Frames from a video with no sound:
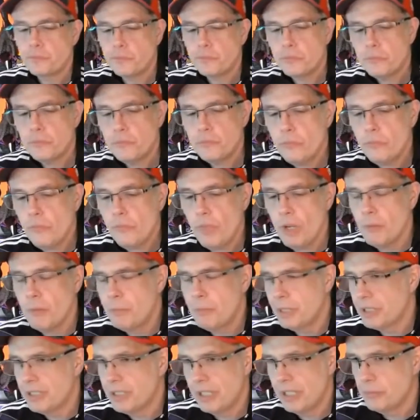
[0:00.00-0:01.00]
What are you gonna
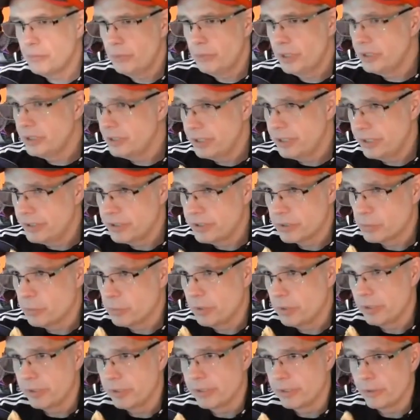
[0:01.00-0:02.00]
do? Run to one
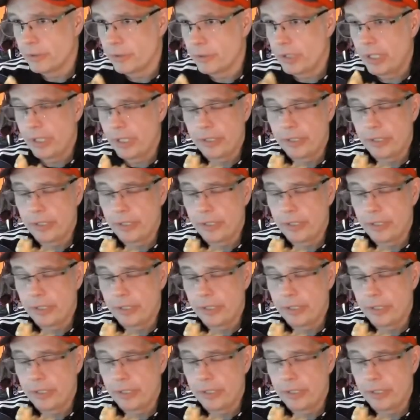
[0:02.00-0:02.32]
run run to uh.